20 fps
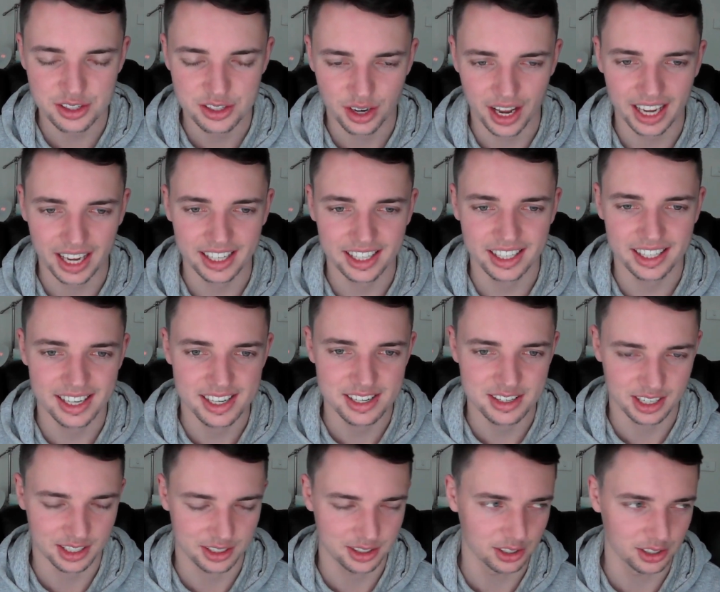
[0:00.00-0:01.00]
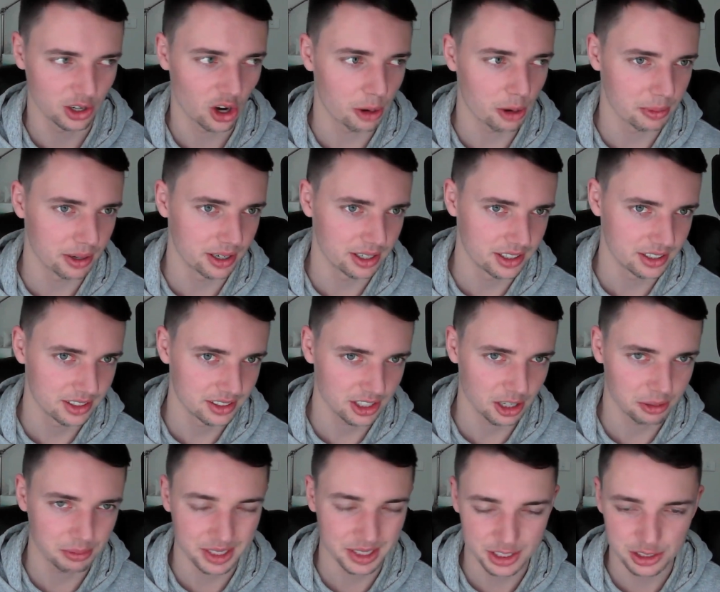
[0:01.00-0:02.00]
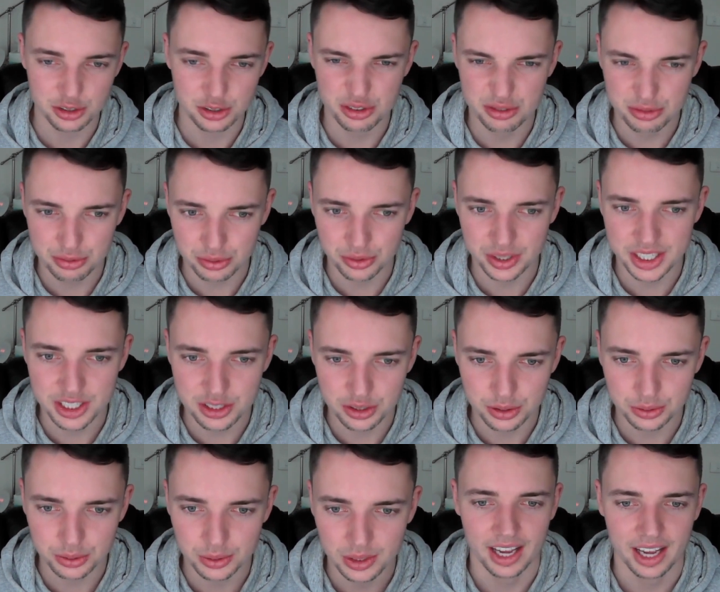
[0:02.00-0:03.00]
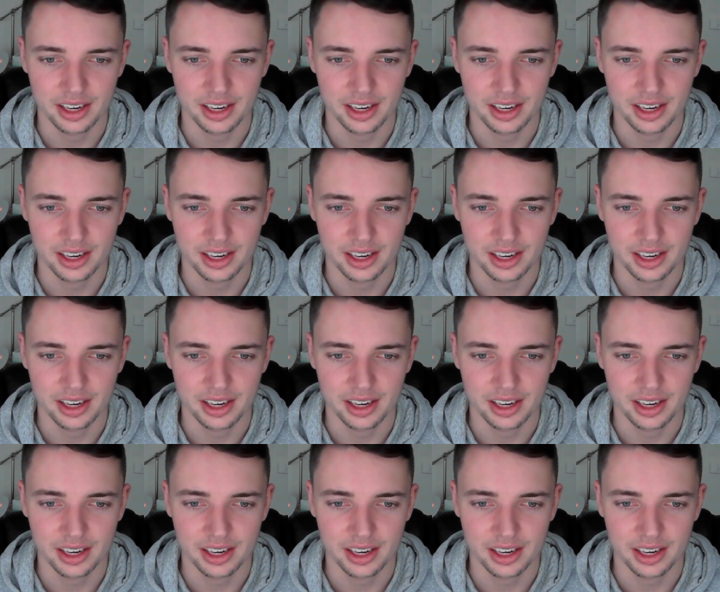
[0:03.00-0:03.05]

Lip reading: So Anchor is the commonly used free tool.